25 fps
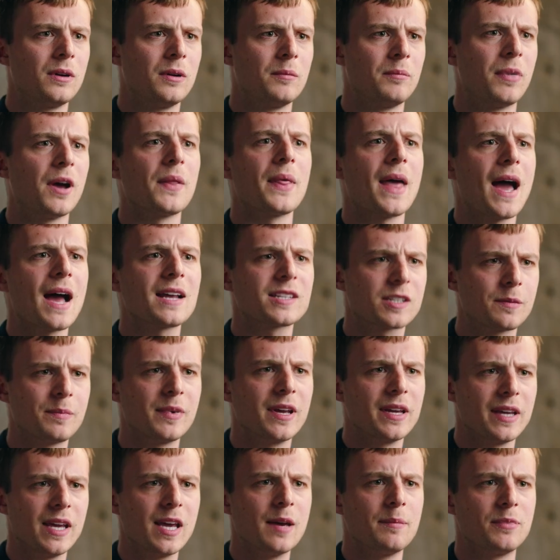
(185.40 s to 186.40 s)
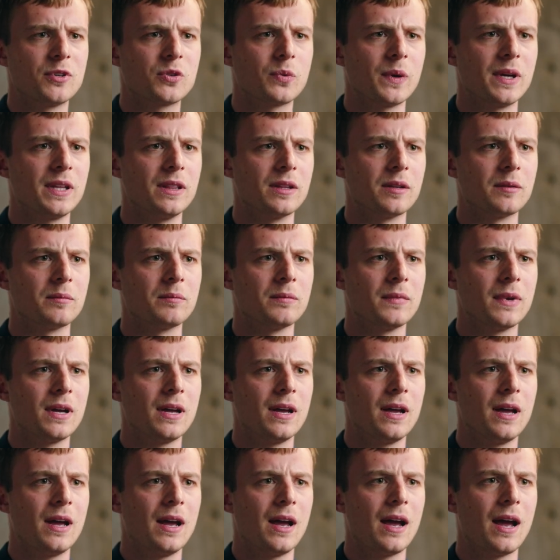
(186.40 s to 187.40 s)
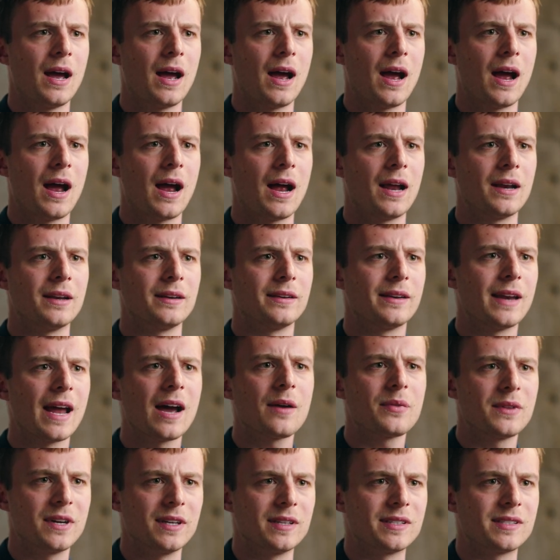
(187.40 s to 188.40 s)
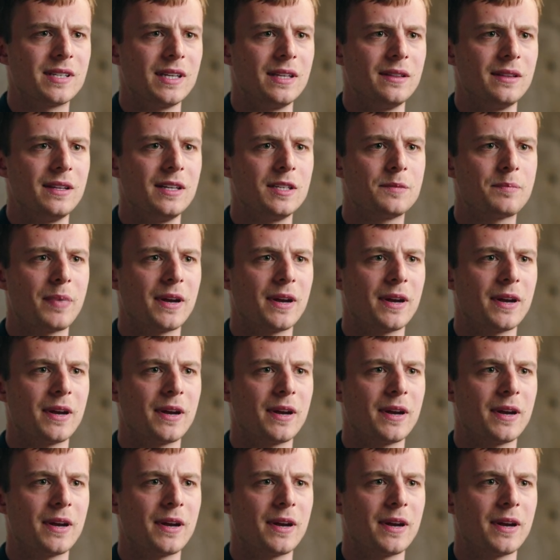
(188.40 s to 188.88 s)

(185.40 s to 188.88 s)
But there has to be a year between them. And now that he's seen these